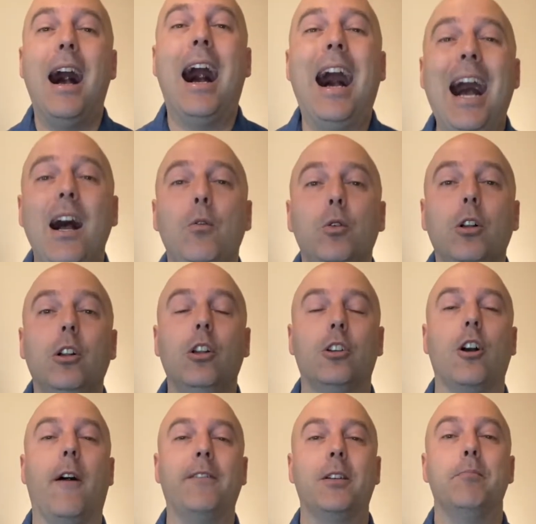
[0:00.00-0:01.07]
I will
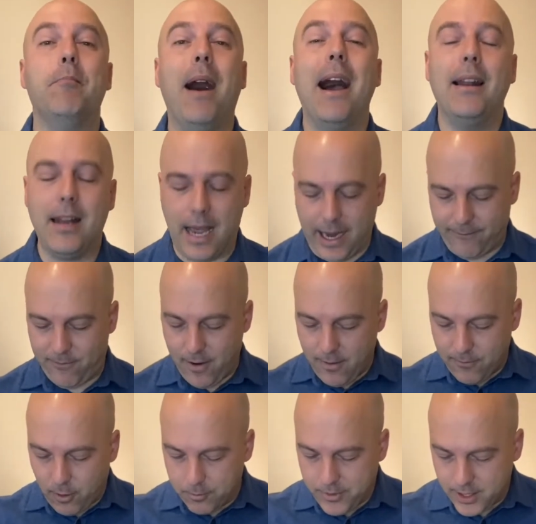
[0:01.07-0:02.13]
look after my
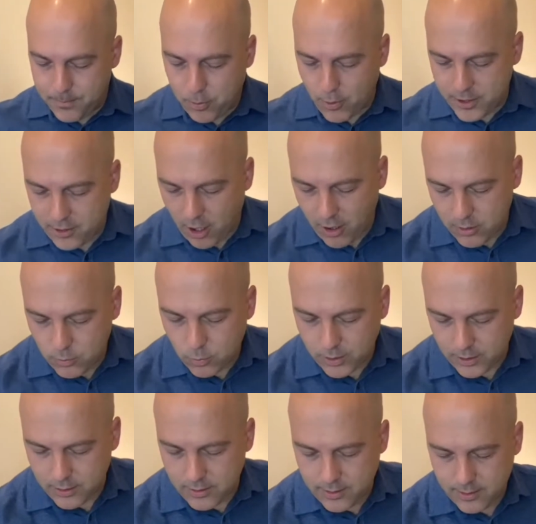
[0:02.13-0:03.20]
life from this point
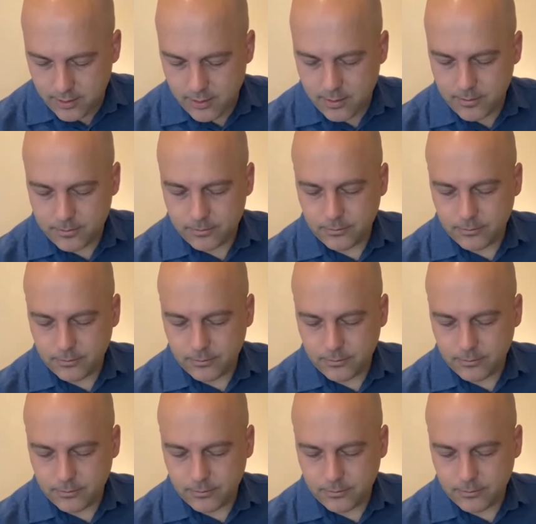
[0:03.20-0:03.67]
onwards.